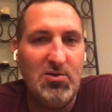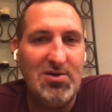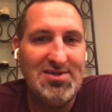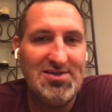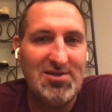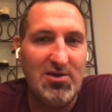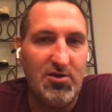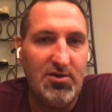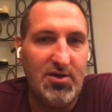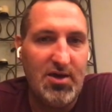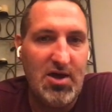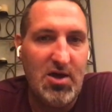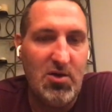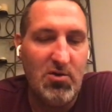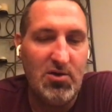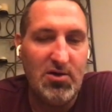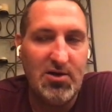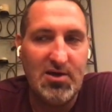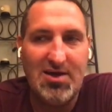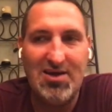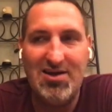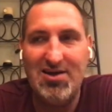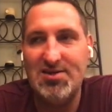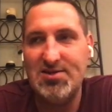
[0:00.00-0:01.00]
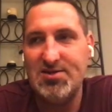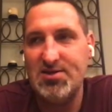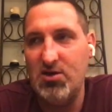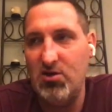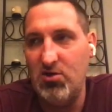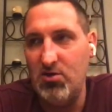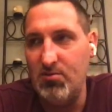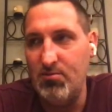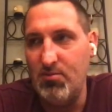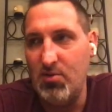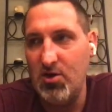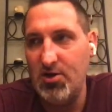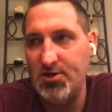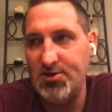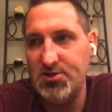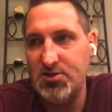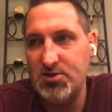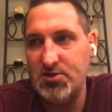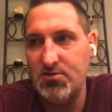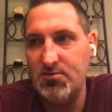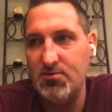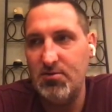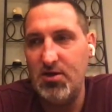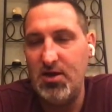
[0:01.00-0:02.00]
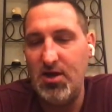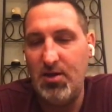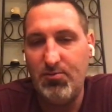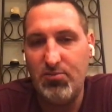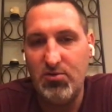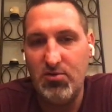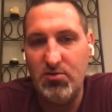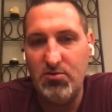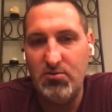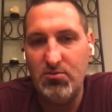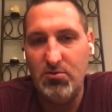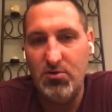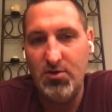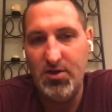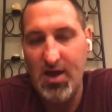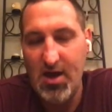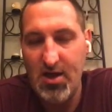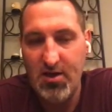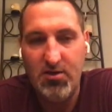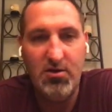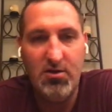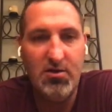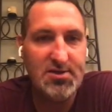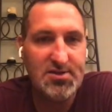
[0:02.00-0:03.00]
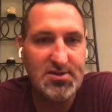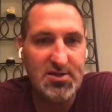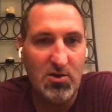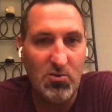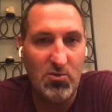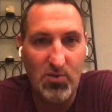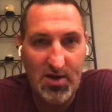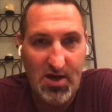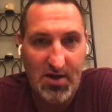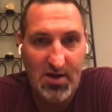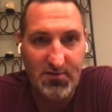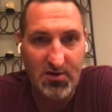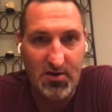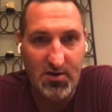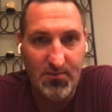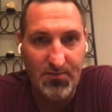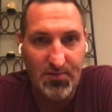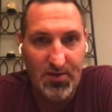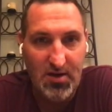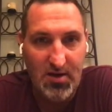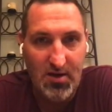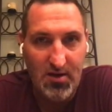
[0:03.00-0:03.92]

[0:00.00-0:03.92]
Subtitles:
I sell now or can I sell in March, April? Well, yeah, you could sell whenever.